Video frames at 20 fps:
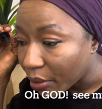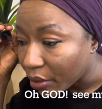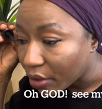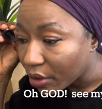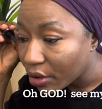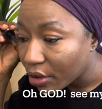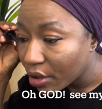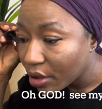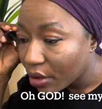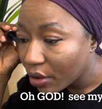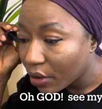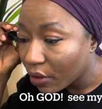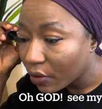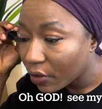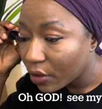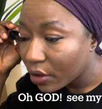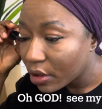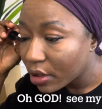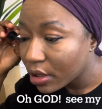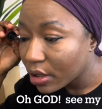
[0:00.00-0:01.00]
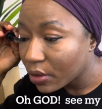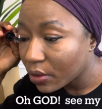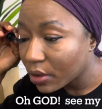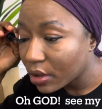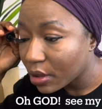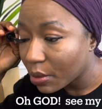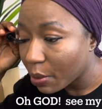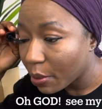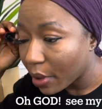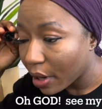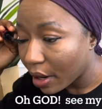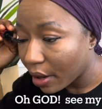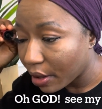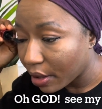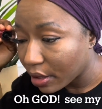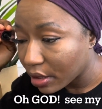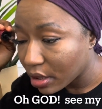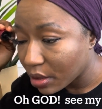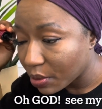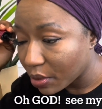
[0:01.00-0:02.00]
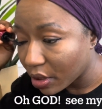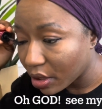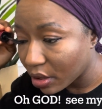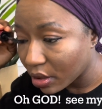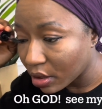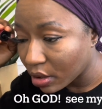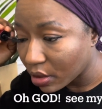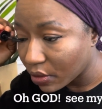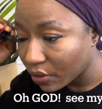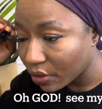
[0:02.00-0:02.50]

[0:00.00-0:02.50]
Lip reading: You know, of course he was embarrassed because a few